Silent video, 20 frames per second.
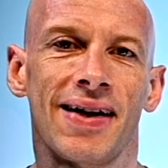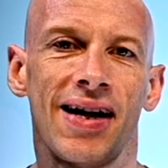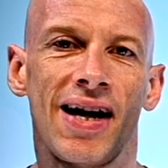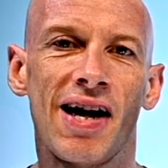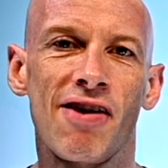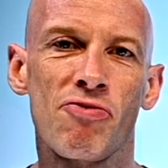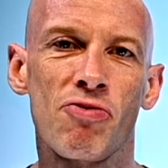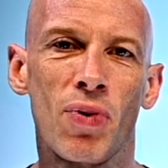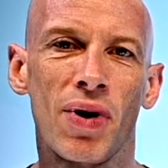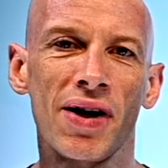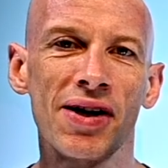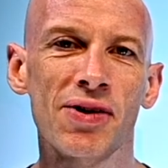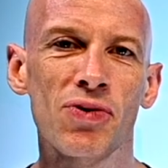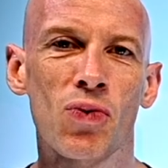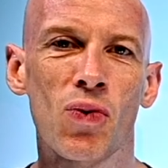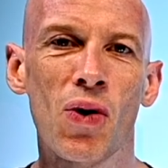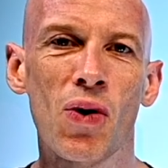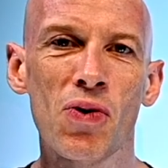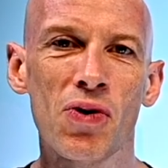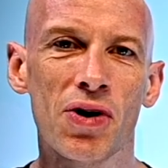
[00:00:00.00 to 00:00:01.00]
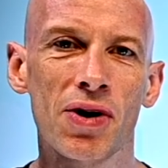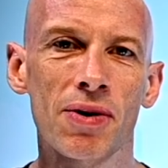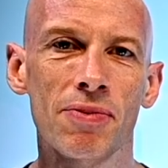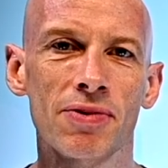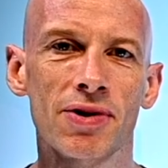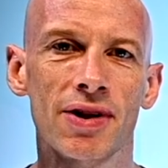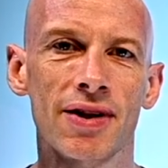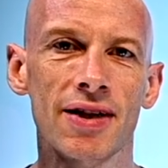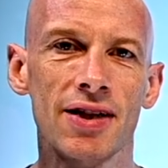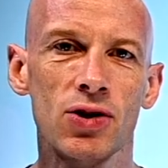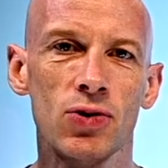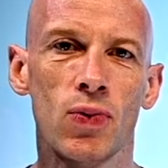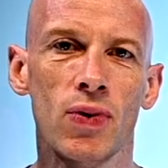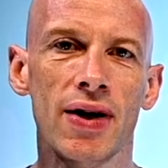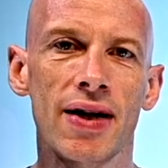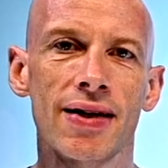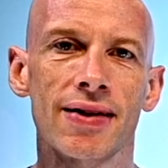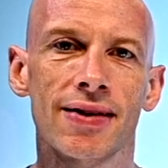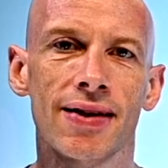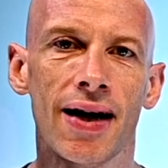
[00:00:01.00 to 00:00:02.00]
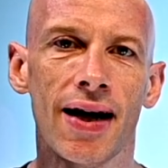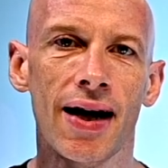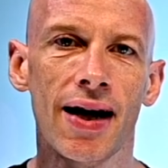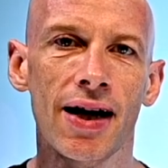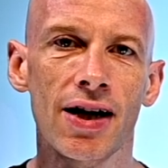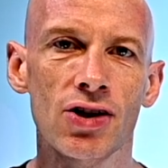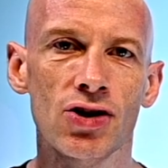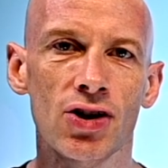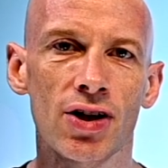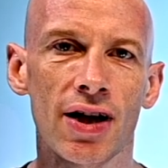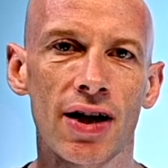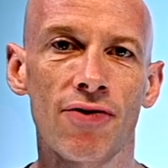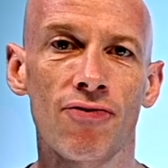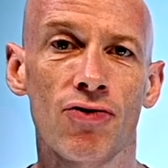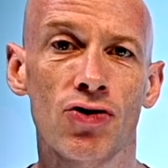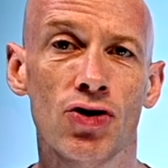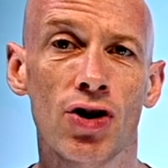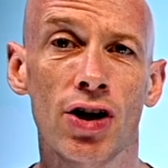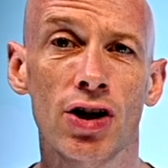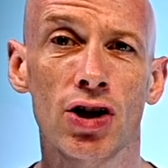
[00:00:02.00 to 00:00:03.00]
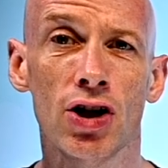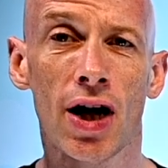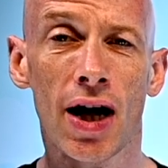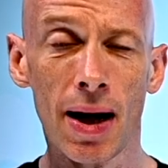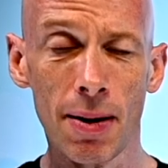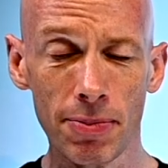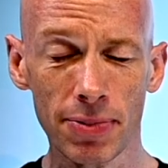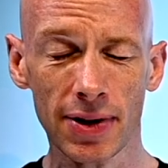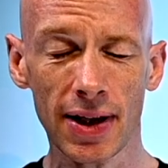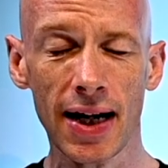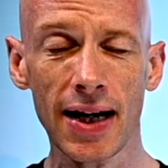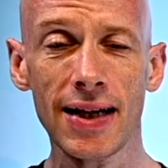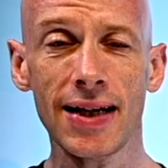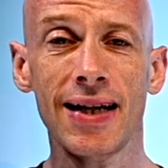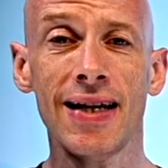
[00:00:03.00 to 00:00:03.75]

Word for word: Hey everyone, welcome to this week's Azure Infrastructure Update.